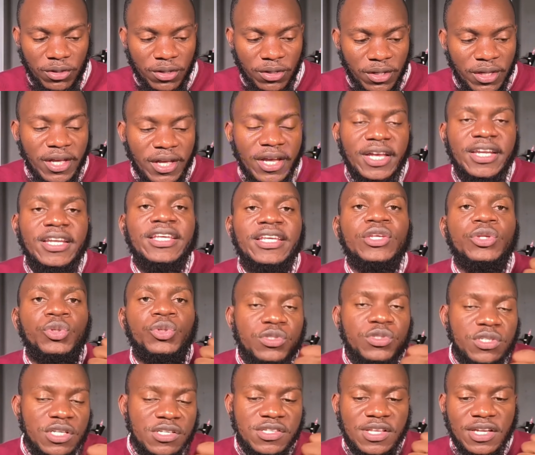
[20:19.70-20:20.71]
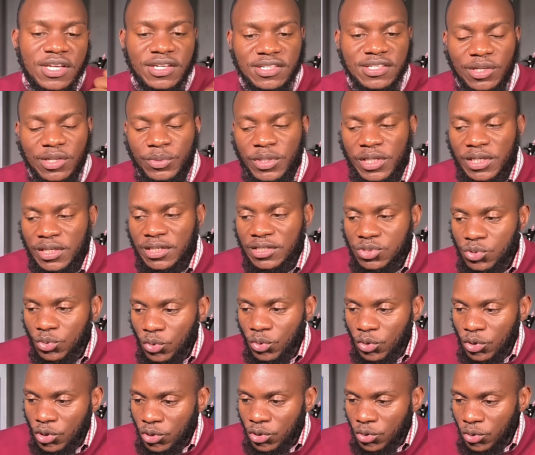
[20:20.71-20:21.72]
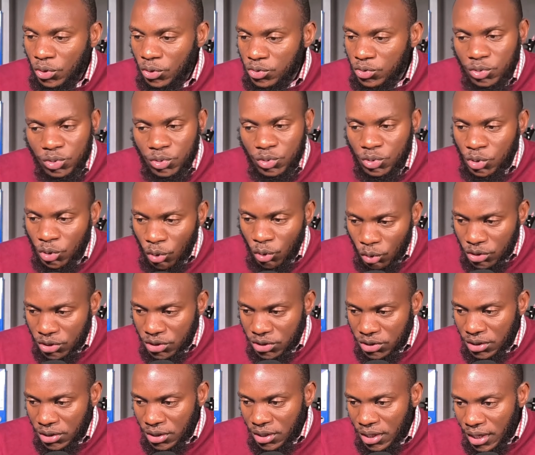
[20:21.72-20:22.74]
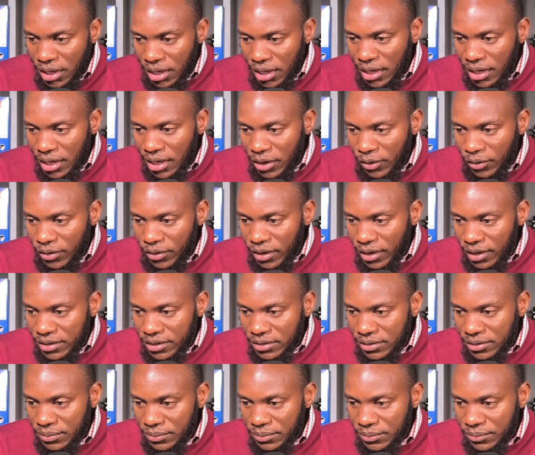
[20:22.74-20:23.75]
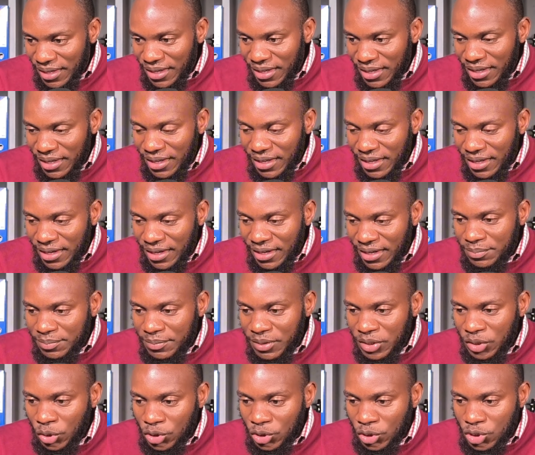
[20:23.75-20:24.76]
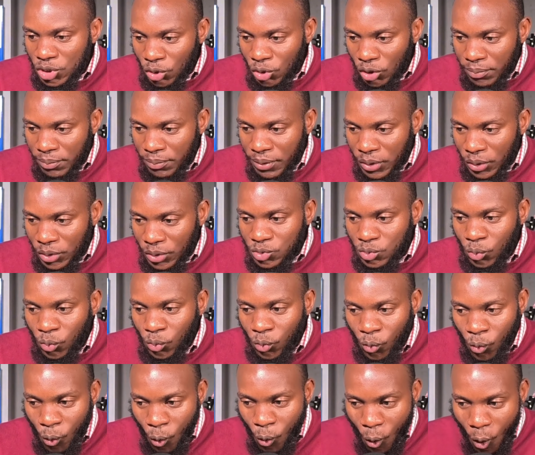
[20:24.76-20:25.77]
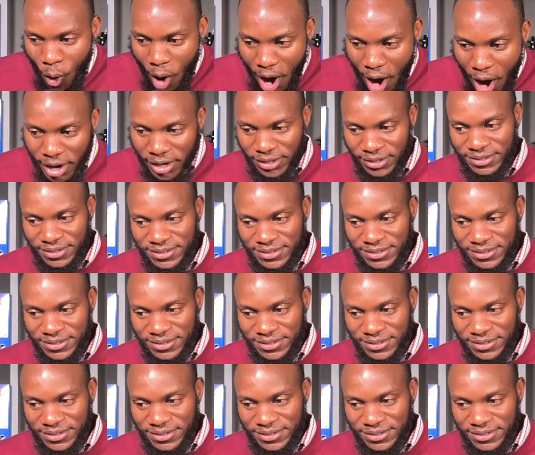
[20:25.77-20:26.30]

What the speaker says: And he uses that as a weakness to control you. So do not allow that. Let me not talk because what?